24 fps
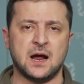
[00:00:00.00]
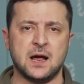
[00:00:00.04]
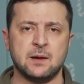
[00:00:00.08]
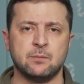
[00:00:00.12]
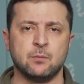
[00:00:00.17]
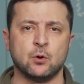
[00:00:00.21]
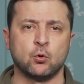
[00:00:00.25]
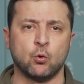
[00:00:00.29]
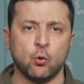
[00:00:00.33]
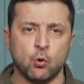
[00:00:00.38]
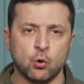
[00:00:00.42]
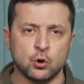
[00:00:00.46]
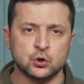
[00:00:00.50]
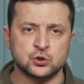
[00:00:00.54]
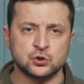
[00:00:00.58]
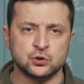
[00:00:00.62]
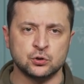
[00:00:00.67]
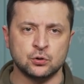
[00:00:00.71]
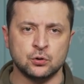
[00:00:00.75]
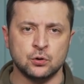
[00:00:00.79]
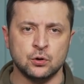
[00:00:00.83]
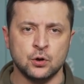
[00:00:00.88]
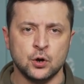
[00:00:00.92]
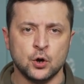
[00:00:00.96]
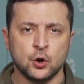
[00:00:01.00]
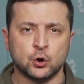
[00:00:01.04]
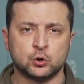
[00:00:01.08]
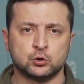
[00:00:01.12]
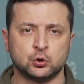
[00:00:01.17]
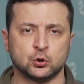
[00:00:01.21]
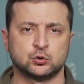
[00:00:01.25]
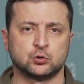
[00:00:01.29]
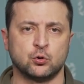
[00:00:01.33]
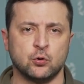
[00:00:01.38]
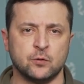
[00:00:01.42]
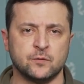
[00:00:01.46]
orders to the heads
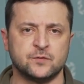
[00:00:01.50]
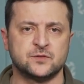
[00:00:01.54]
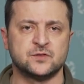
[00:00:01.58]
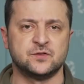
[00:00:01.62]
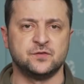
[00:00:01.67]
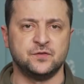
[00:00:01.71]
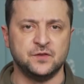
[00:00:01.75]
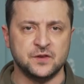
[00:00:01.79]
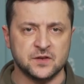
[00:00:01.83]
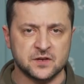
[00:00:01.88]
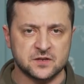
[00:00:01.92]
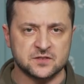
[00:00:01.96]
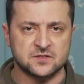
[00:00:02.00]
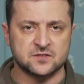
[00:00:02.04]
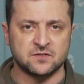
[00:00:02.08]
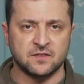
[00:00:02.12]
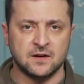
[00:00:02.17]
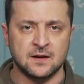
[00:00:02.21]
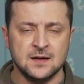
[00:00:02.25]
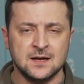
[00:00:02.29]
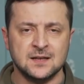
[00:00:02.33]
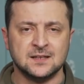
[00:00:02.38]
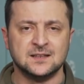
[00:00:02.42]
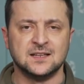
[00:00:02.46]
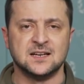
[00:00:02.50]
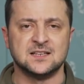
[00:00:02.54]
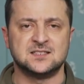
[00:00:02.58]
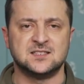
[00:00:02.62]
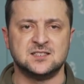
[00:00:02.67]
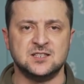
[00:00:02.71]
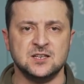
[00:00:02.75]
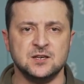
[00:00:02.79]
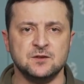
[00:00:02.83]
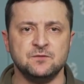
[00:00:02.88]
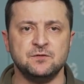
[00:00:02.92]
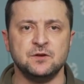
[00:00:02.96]
of regional
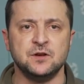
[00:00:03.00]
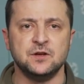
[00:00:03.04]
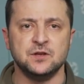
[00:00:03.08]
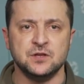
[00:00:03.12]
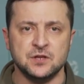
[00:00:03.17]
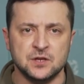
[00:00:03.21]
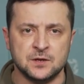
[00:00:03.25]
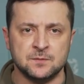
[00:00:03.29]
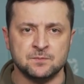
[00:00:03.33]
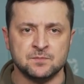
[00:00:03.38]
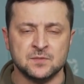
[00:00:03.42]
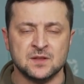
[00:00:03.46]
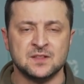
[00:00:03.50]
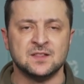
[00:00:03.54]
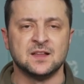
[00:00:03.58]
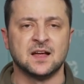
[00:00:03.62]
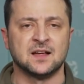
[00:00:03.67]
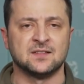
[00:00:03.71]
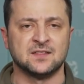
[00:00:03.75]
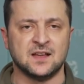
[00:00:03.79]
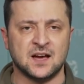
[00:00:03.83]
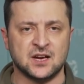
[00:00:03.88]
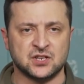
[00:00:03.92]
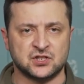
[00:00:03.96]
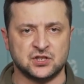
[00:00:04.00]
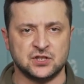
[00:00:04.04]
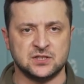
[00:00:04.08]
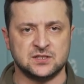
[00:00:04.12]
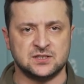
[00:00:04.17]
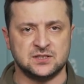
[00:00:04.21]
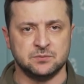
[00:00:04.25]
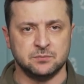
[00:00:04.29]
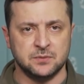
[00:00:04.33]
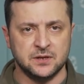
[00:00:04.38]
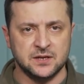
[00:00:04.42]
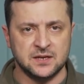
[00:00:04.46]
administrations and mayors of
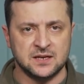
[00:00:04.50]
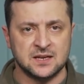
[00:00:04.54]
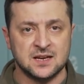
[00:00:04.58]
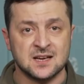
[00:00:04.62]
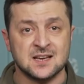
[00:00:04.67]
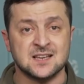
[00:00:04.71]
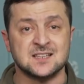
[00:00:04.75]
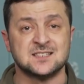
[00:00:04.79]
cities